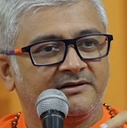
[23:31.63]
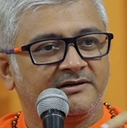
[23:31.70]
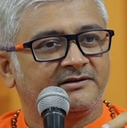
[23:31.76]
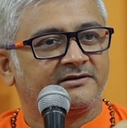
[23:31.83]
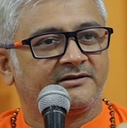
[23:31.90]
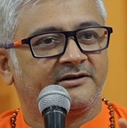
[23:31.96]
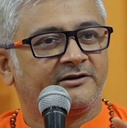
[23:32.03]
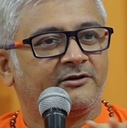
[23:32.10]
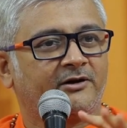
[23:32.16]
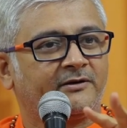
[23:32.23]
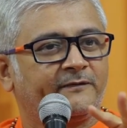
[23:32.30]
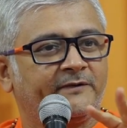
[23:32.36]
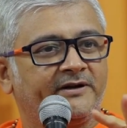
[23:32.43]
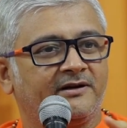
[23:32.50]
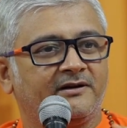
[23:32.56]
She did not
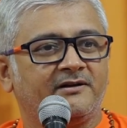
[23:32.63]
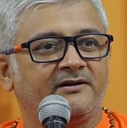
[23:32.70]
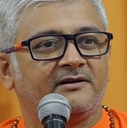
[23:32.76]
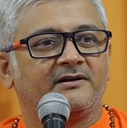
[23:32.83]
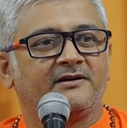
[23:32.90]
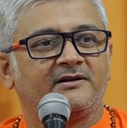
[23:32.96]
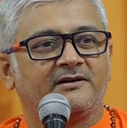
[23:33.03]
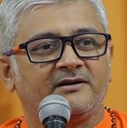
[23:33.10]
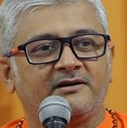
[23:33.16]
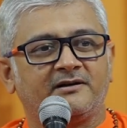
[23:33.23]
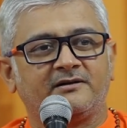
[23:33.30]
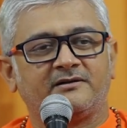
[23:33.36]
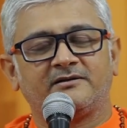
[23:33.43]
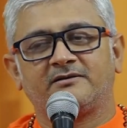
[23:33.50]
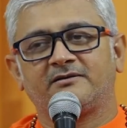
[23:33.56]
feel
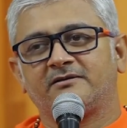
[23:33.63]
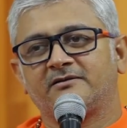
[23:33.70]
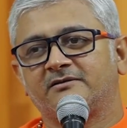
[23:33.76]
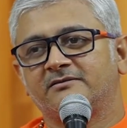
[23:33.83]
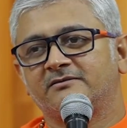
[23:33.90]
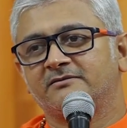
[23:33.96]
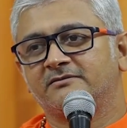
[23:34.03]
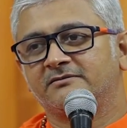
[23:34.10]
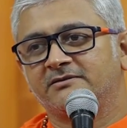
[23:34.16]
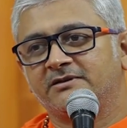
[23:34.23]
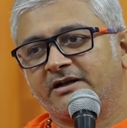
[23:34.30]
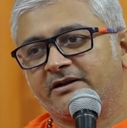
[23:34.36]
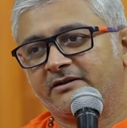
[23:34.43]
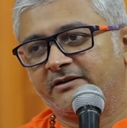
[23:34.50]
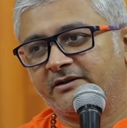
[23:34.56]

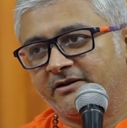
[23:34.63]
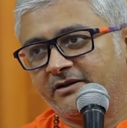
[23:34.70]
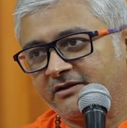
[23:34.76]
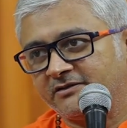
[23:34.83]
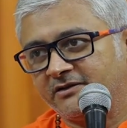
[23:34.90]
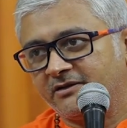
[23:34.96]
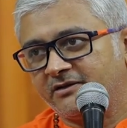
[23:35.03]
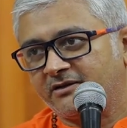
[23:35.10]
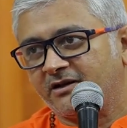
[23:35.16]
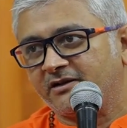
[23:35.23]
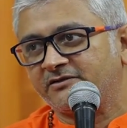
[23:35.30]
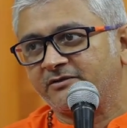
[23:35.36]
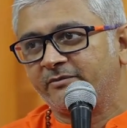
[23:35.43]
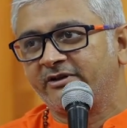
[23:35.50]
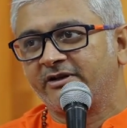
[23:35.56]
that he doesn't
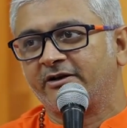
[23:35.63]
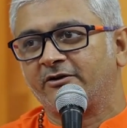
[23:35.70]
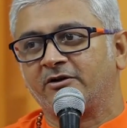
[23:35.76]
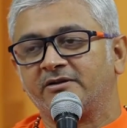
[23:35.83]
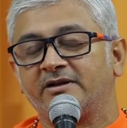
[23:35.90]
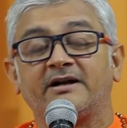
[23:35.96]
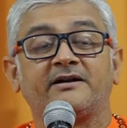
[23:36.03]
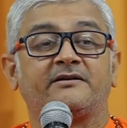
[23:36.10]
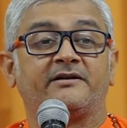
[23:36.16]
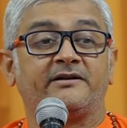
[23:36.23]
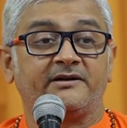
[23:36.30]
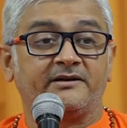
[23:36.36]
trust me and all that.